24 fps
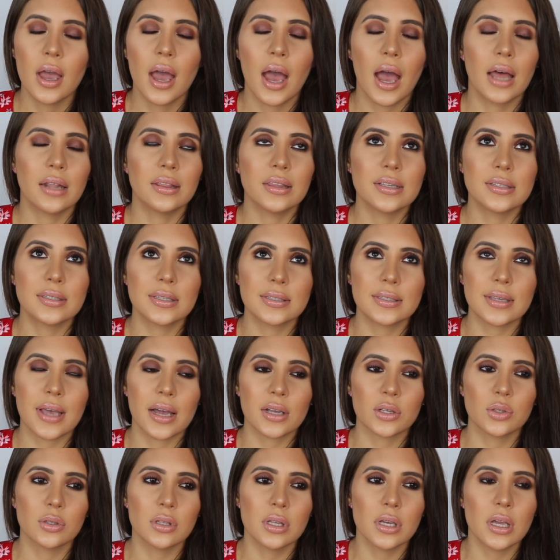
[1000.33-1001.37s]
And this is
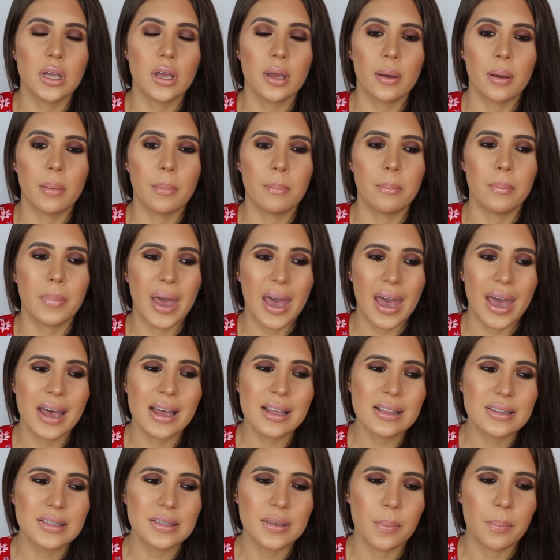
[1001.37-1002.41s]
actually
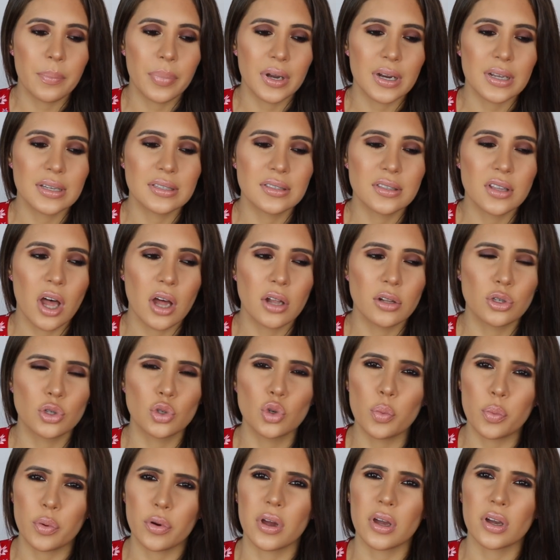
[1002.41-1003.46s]
matte, but it's not
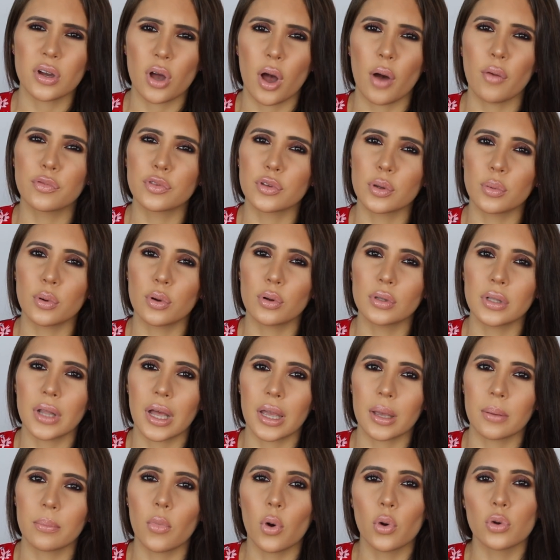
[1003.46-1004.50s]
super uncomfortable
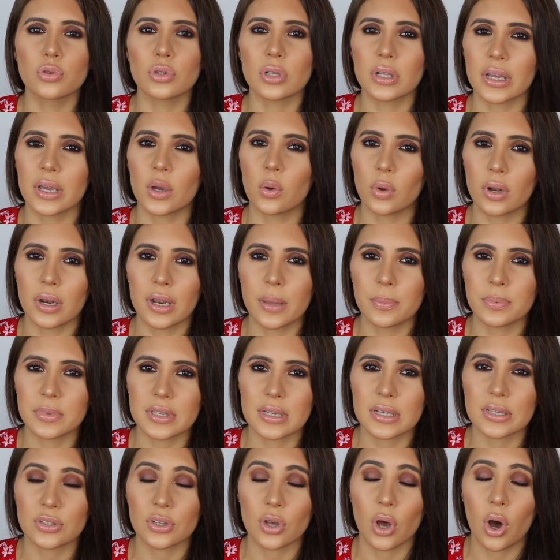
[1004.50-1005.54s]
like most liquid
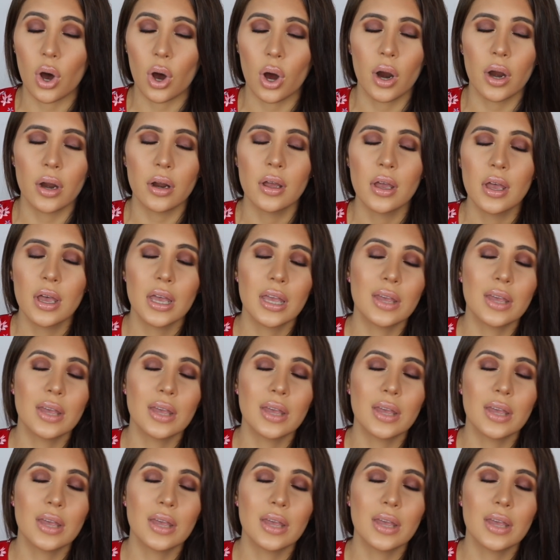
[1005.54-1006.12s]
lipsticks are,